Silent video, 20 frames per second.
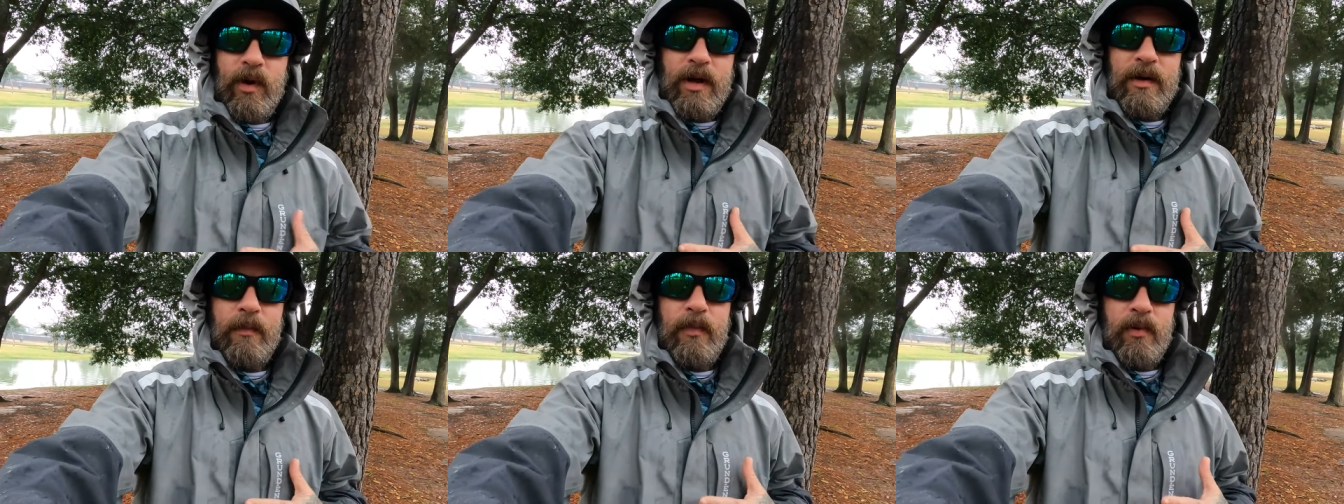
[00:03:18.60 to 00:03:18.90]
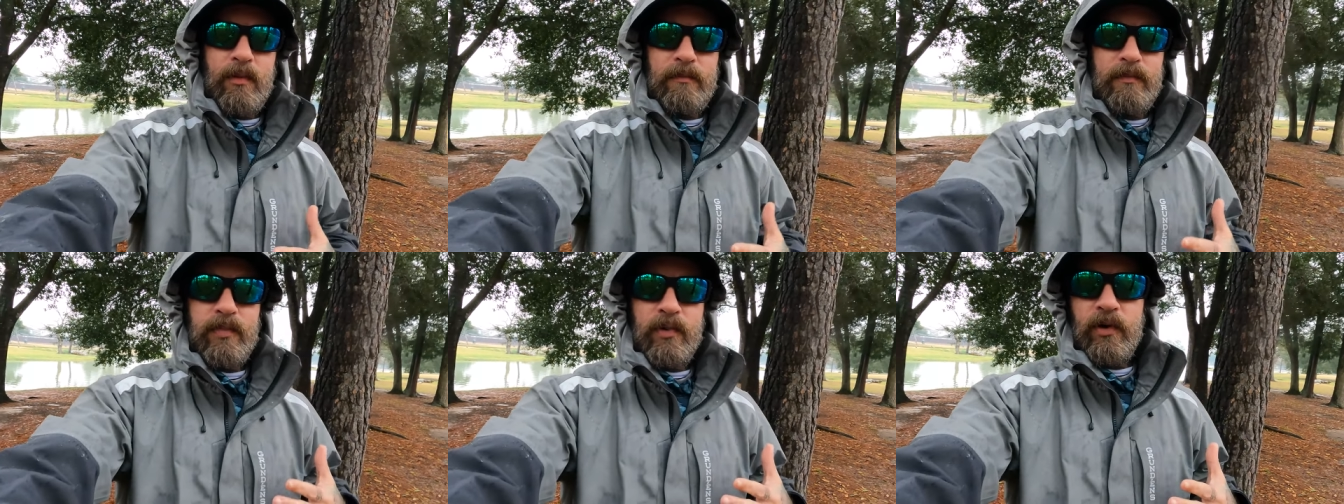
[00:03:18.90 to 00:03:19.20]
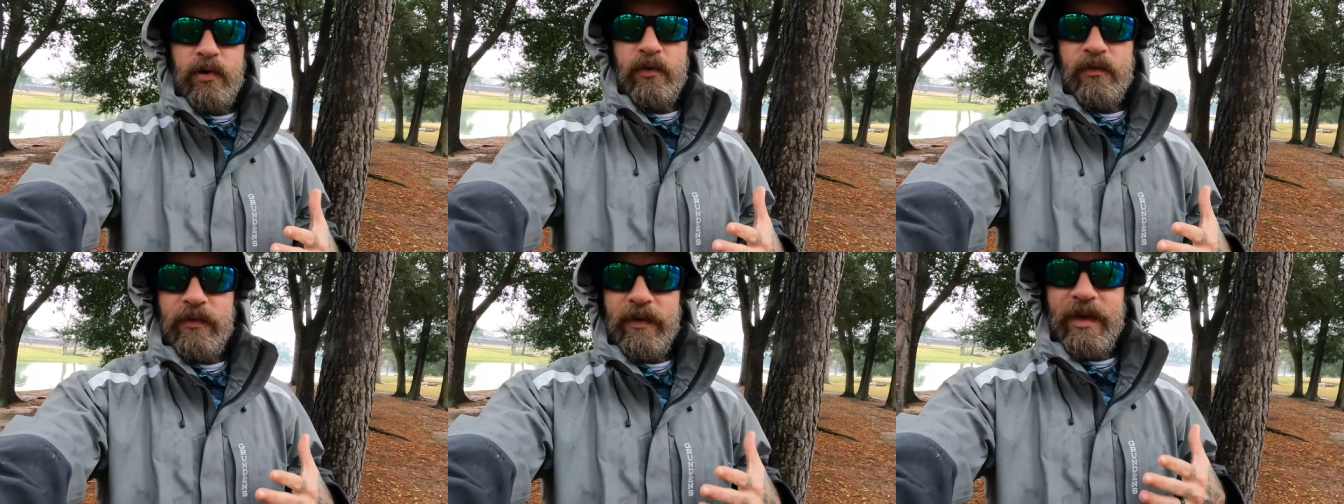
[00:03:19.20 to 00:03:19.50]

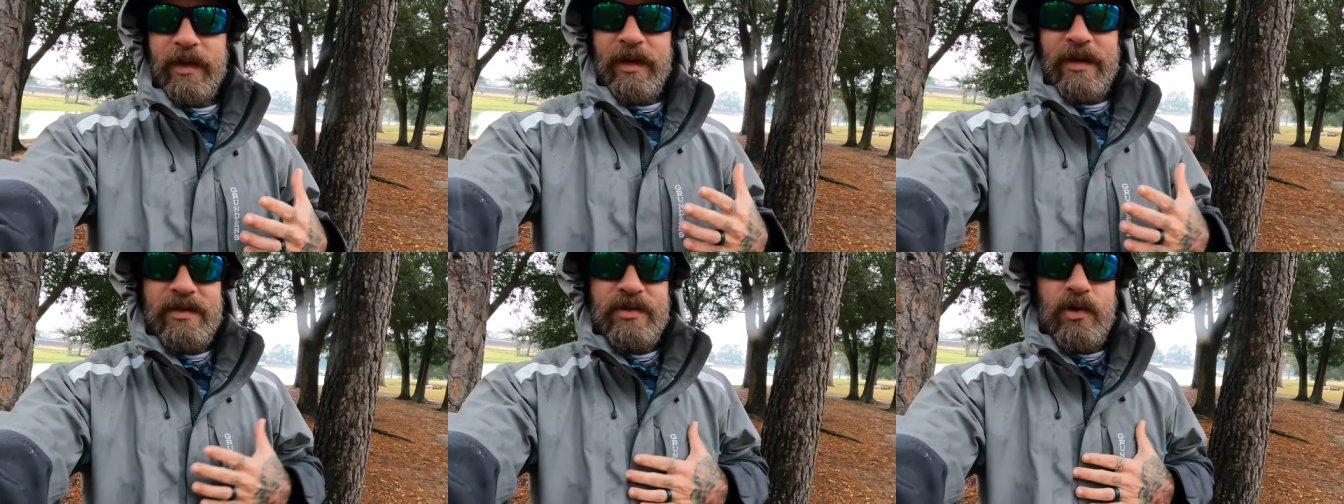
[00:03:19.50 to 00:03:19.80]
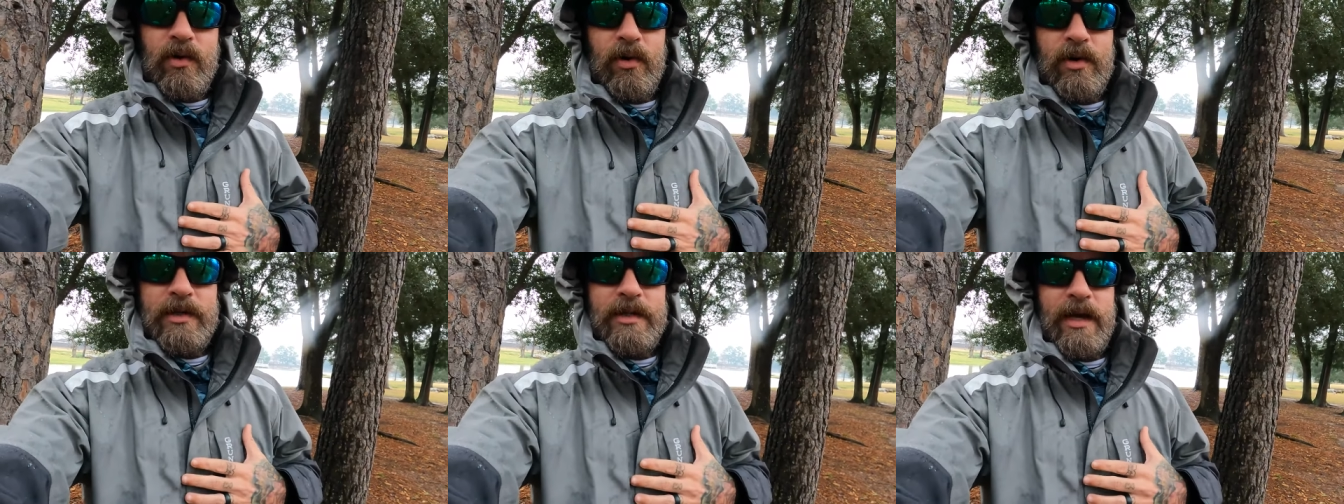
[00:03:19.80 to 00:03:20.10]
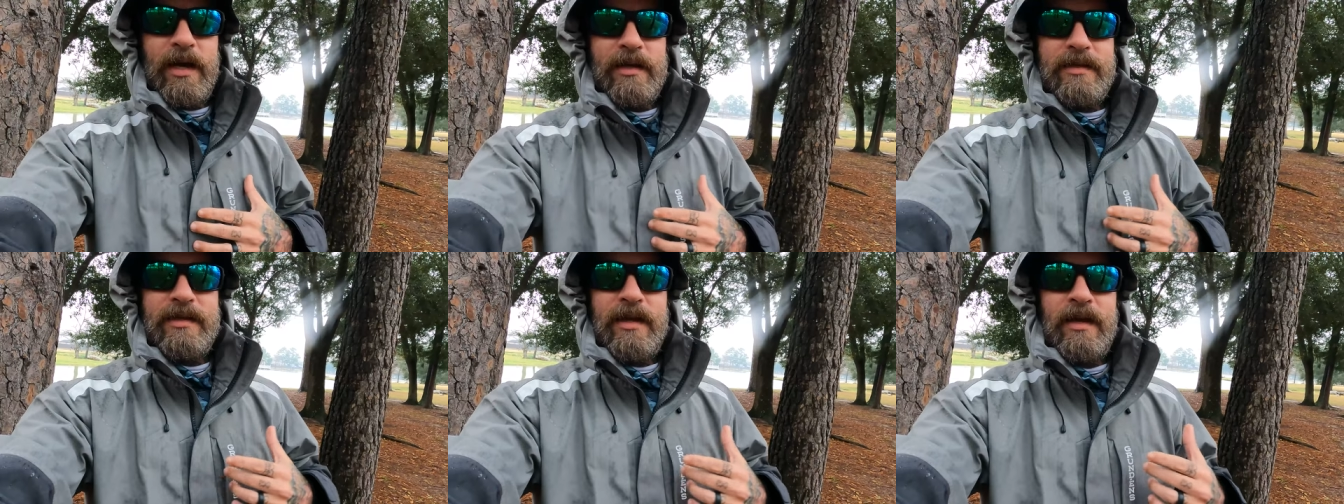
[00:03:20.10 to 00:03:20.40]
waterproof. It is
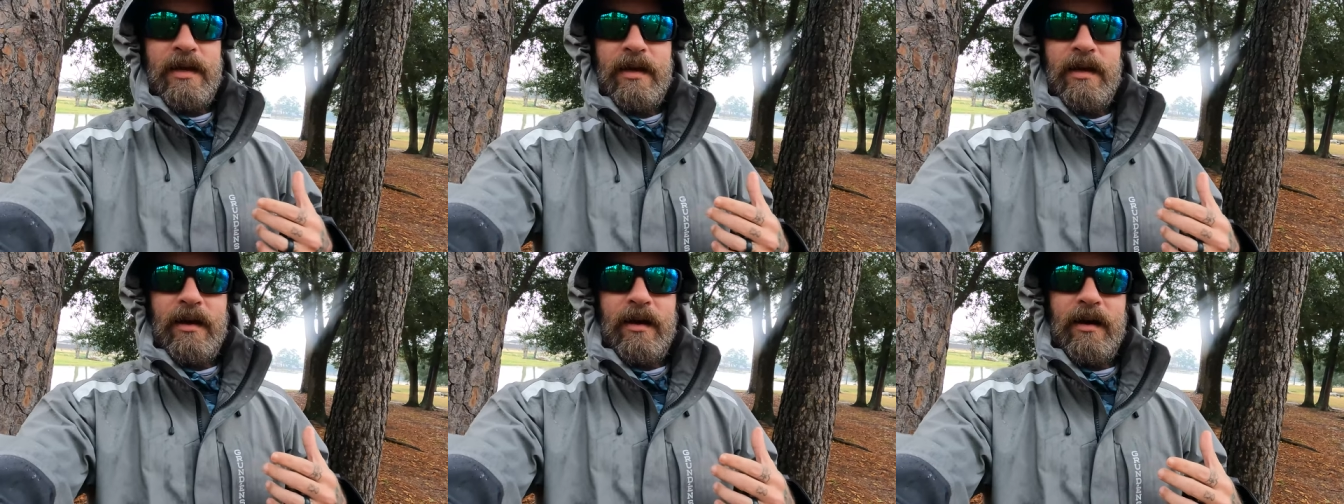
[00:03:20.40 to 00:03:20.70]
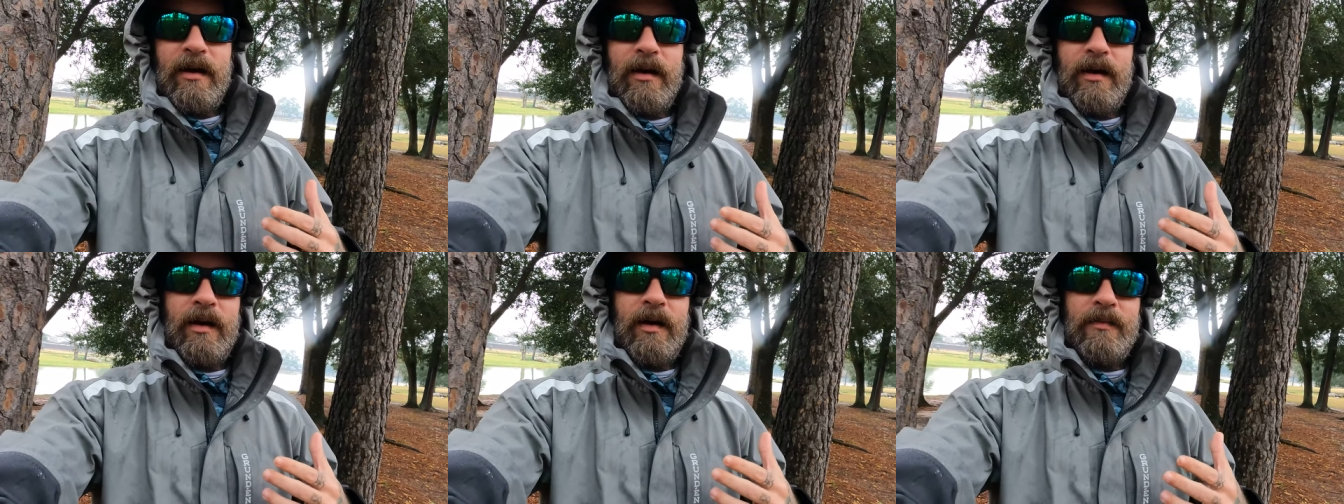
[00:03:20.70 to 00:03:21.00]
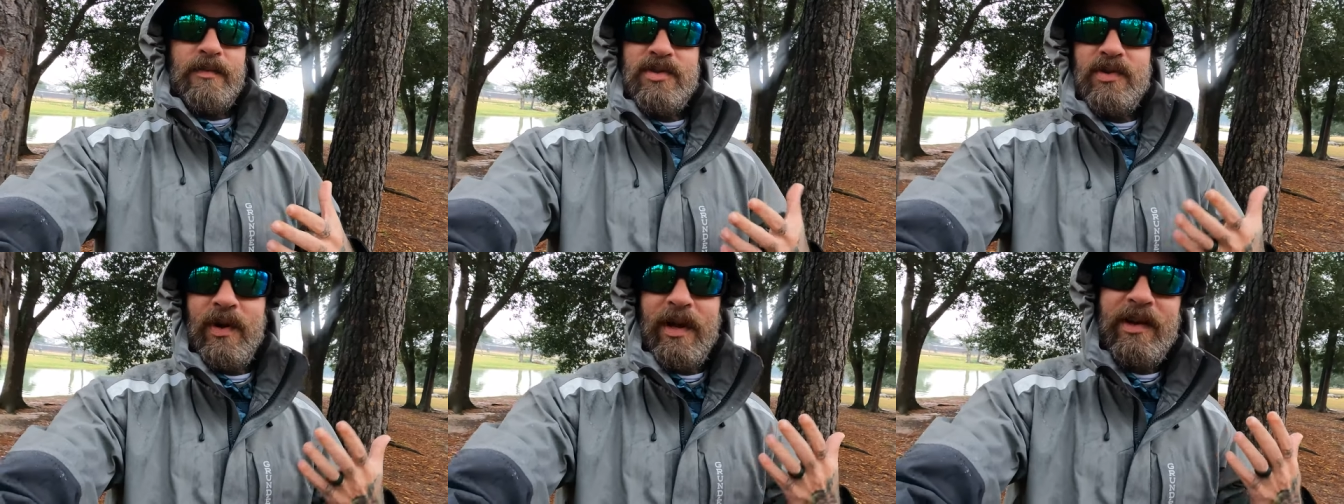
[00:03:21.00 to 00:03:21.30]
Gore-Tex,
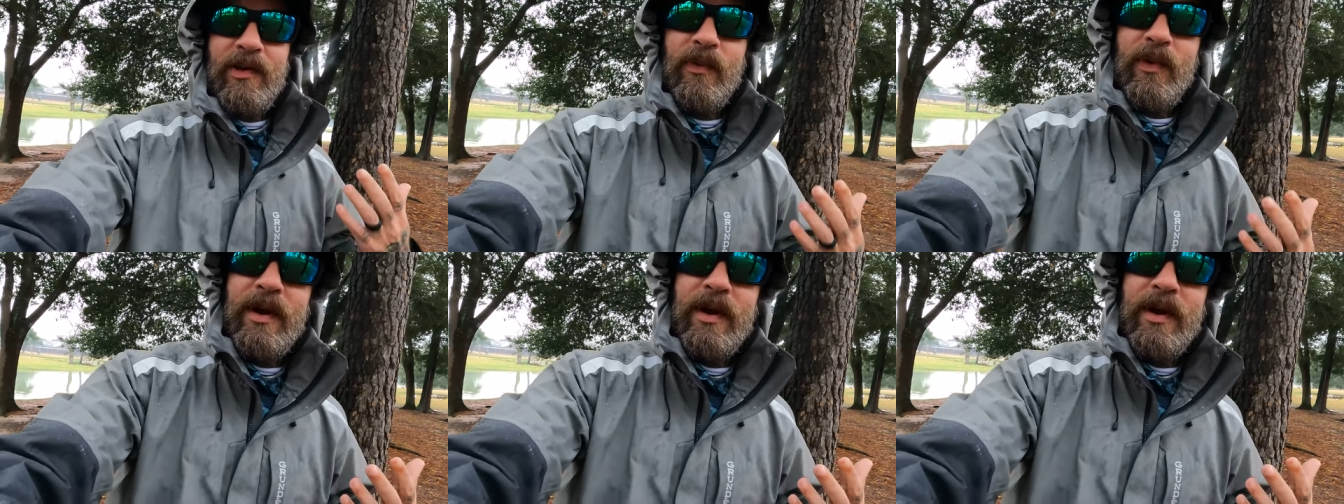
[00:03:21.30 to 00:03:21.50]
um, so I